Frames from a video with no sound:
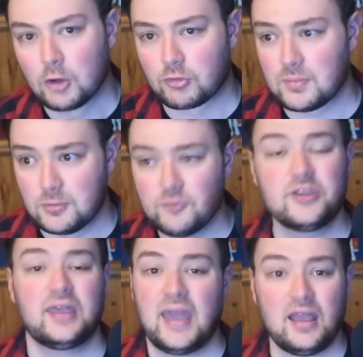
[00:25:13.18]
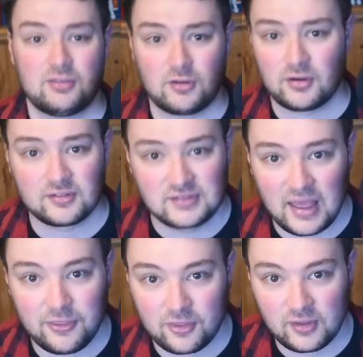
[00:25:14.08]
removing Katsura's
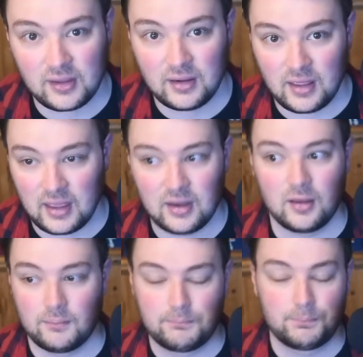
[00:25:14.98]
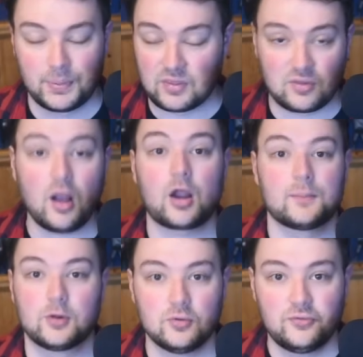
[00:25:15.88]
death scene in a bizarre
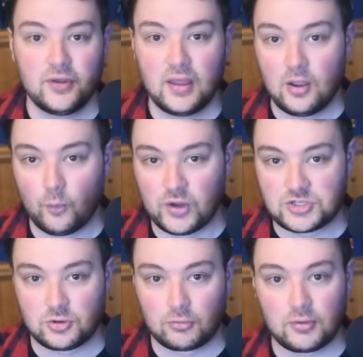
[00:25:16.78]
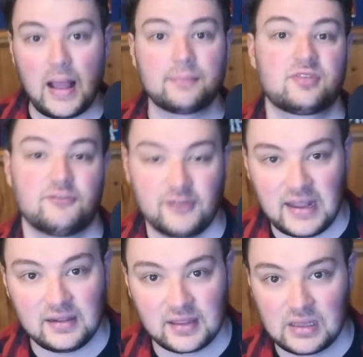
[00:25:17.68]
move, which robs the
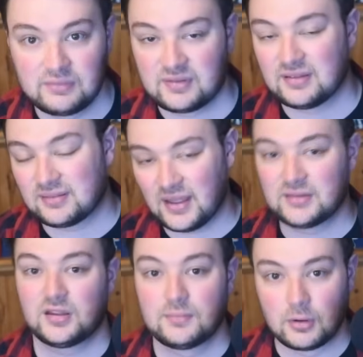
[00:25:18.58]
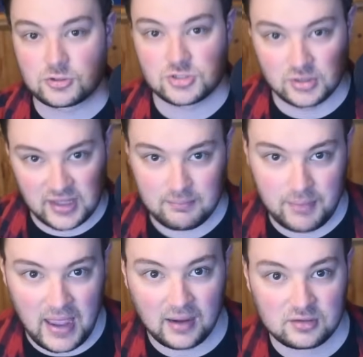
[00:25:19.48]
finale of its intended emotional
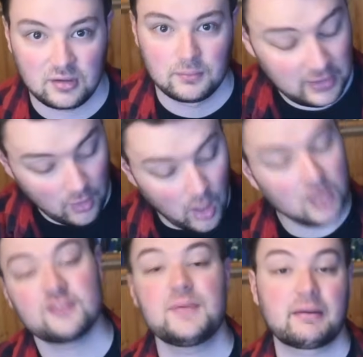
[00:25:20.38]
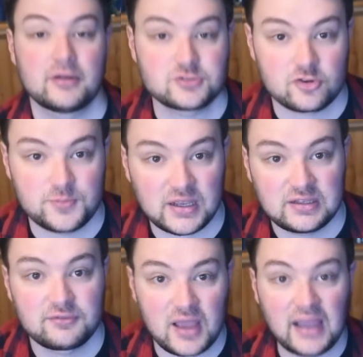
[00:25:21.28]
impact. In all of my
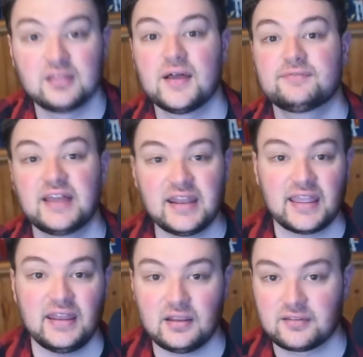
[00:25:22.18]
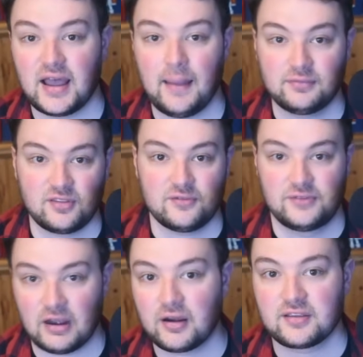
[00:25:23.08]
retrospectives, I love dedicating time to the
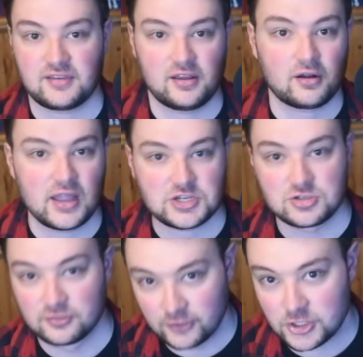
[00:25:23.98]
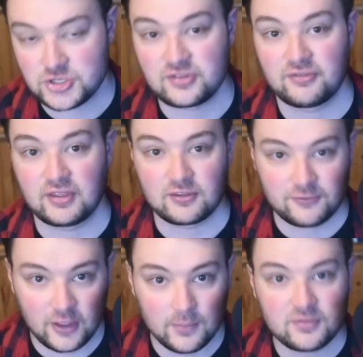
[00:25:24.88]
various international versions of these
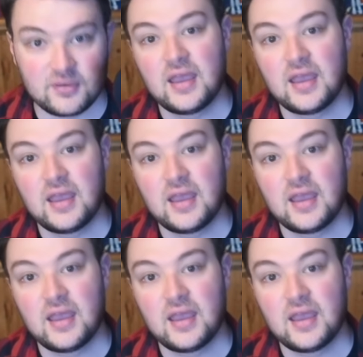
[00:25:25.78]
films,